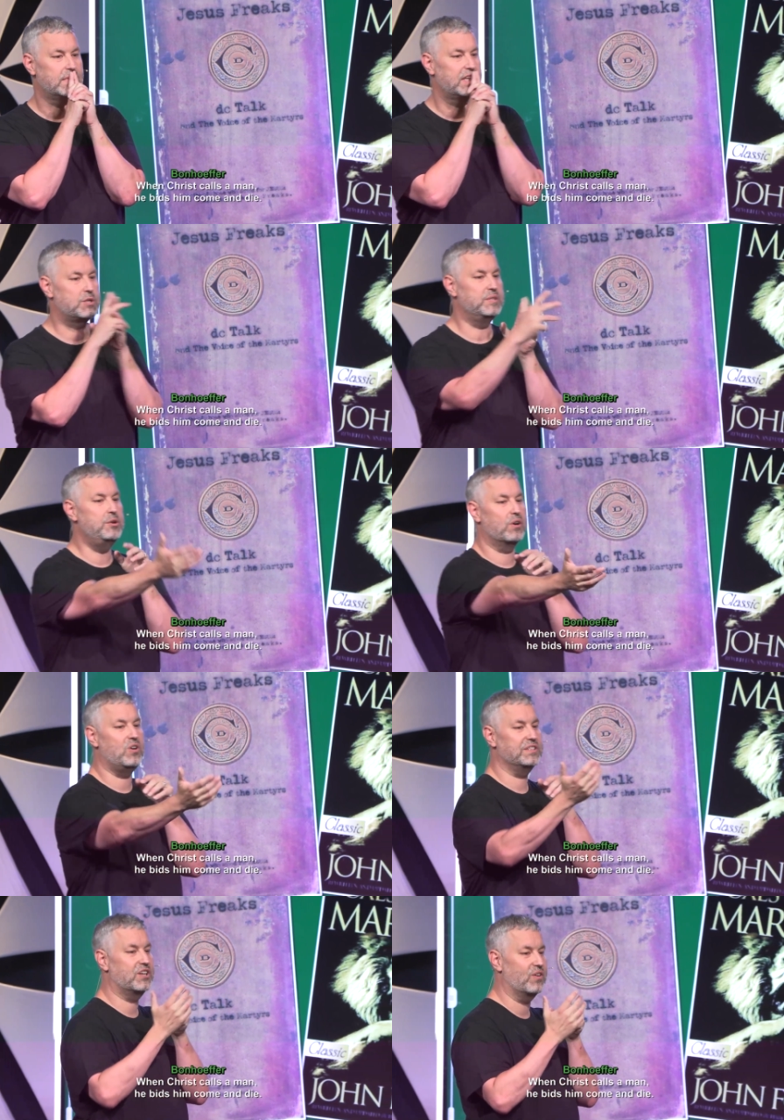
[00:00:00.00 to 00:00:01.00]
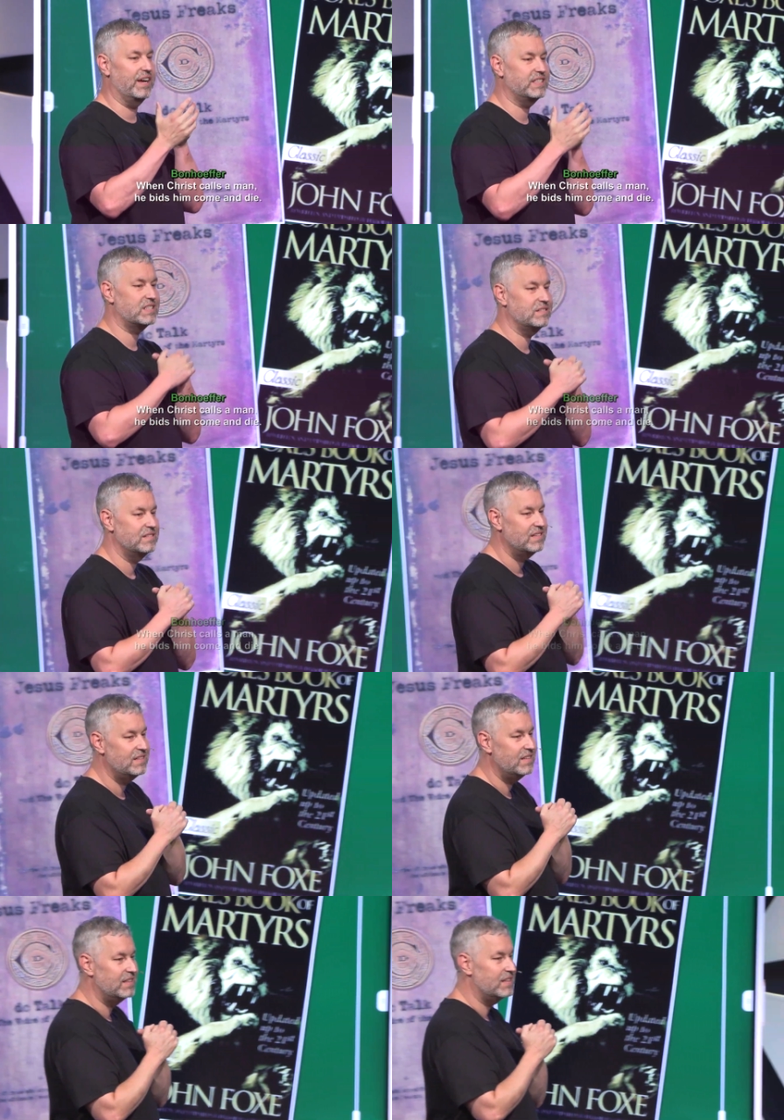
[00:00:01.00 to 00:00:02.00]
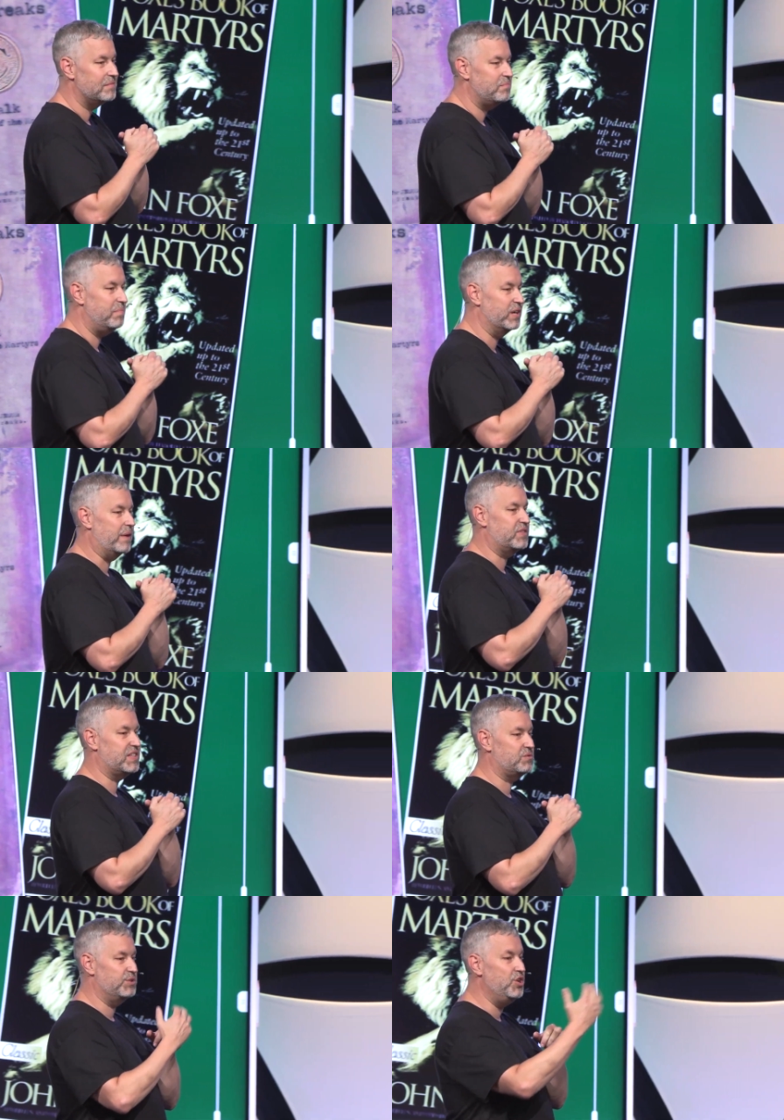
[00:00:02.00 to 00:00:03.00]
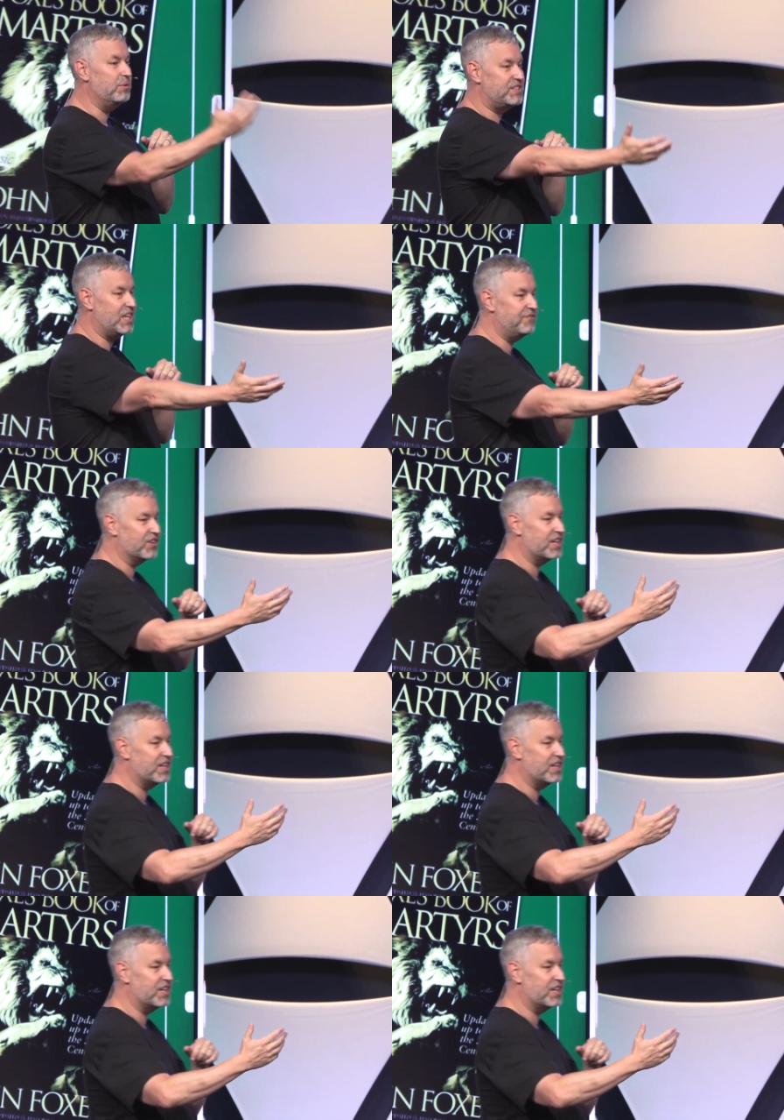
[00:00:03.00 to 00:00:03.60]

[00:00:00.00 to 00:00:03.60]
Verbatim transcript: So when you were called to Christ, Bonhoeffer says, when you receive